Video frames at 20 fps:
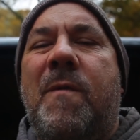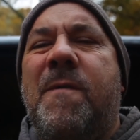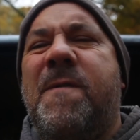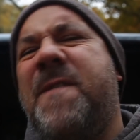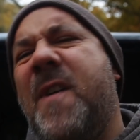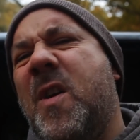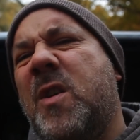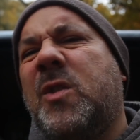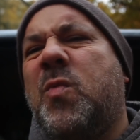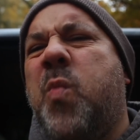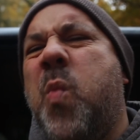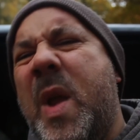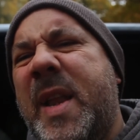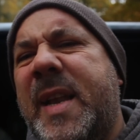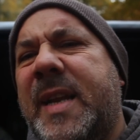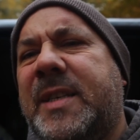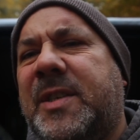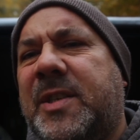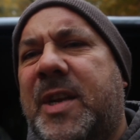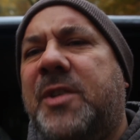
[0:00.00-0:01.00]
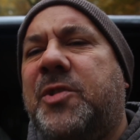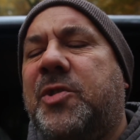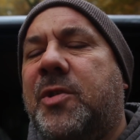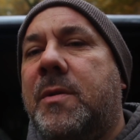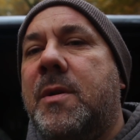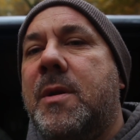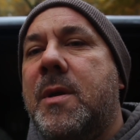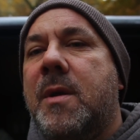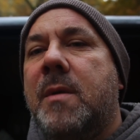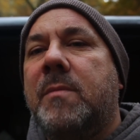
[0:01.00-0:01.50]
of first winter
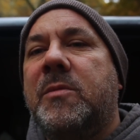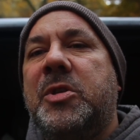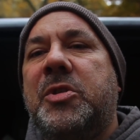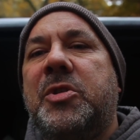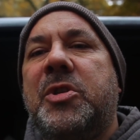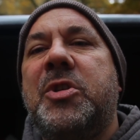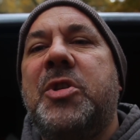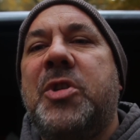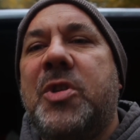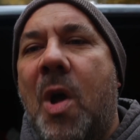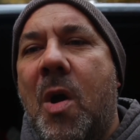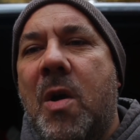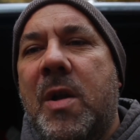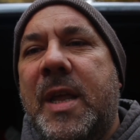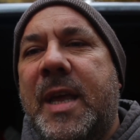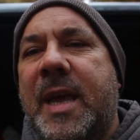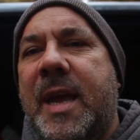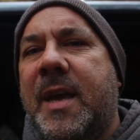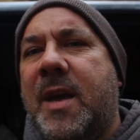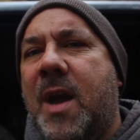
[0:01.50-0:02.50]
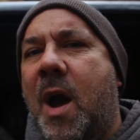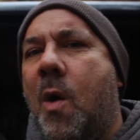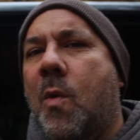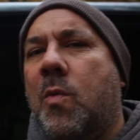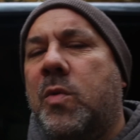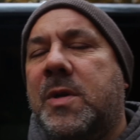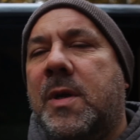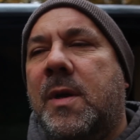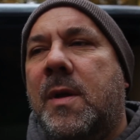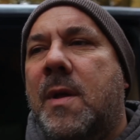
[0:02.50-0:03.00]
session, which is just starting to get
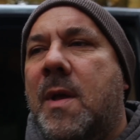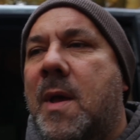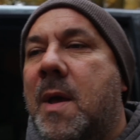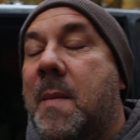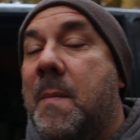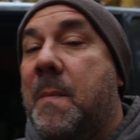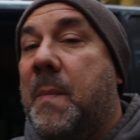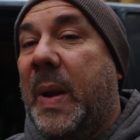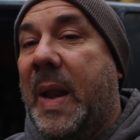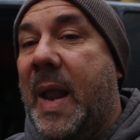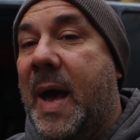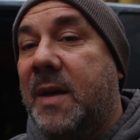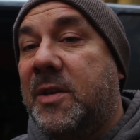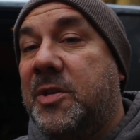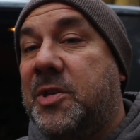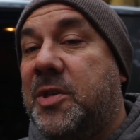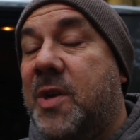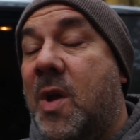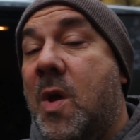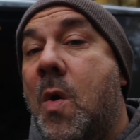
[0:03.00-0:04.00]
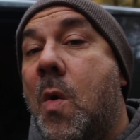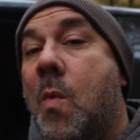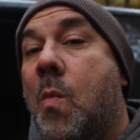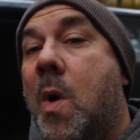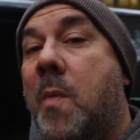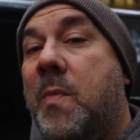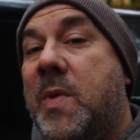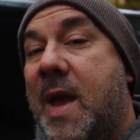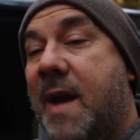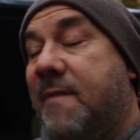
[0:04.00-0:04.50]
cold. Plus,
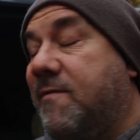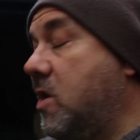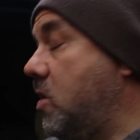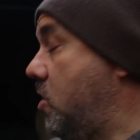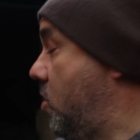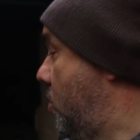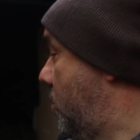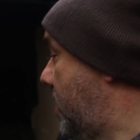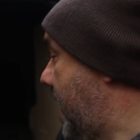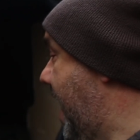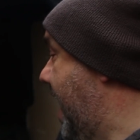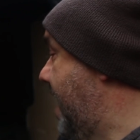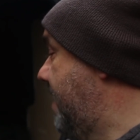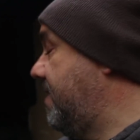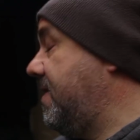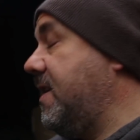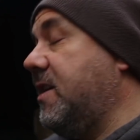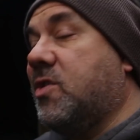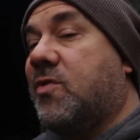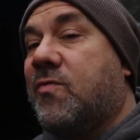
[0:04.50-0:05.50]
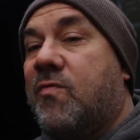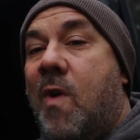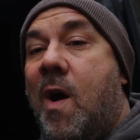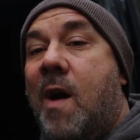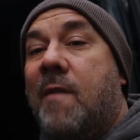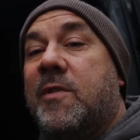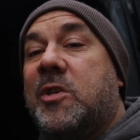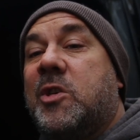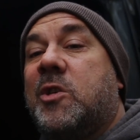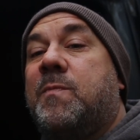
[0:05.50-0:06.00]
we'll be having a look at this
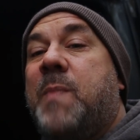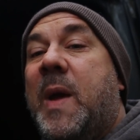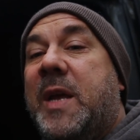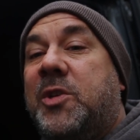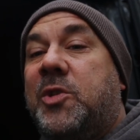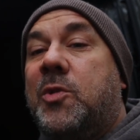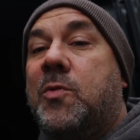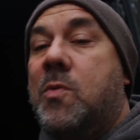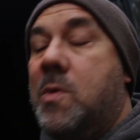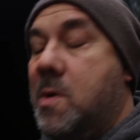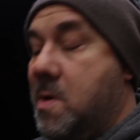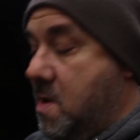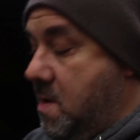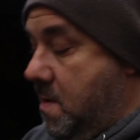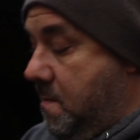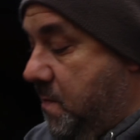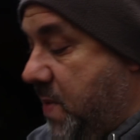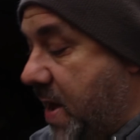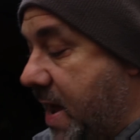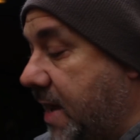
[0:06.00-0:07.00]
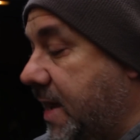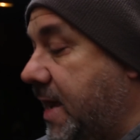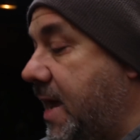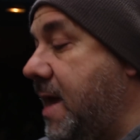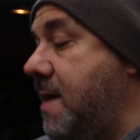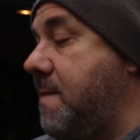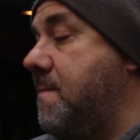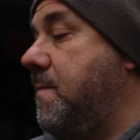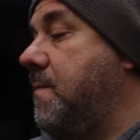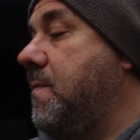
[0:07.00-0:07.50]
rather special bit of
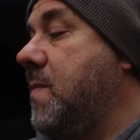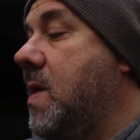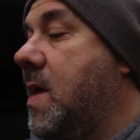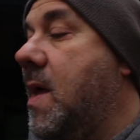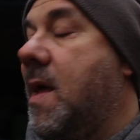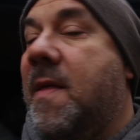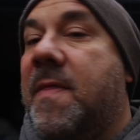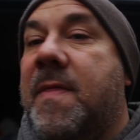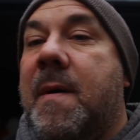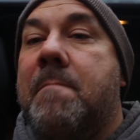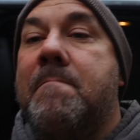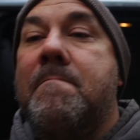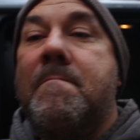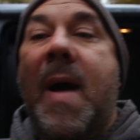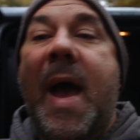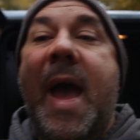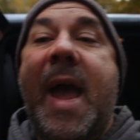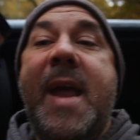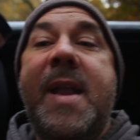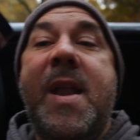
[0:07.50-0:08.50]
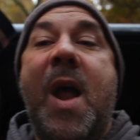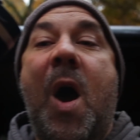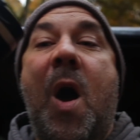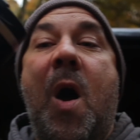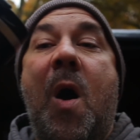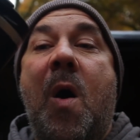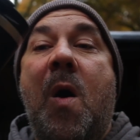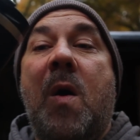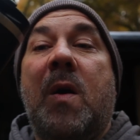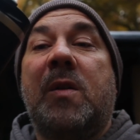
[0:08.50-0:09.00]
kit, the
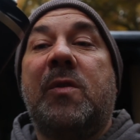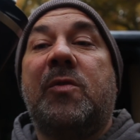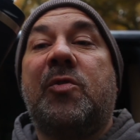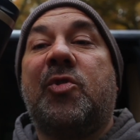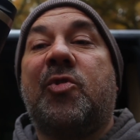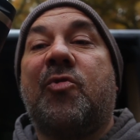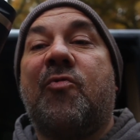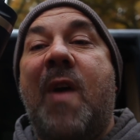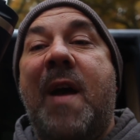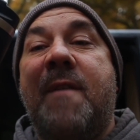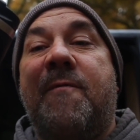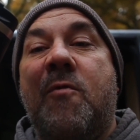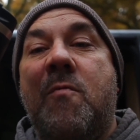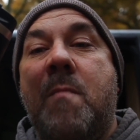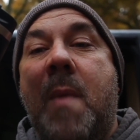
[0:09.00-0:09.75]
Mannhart travel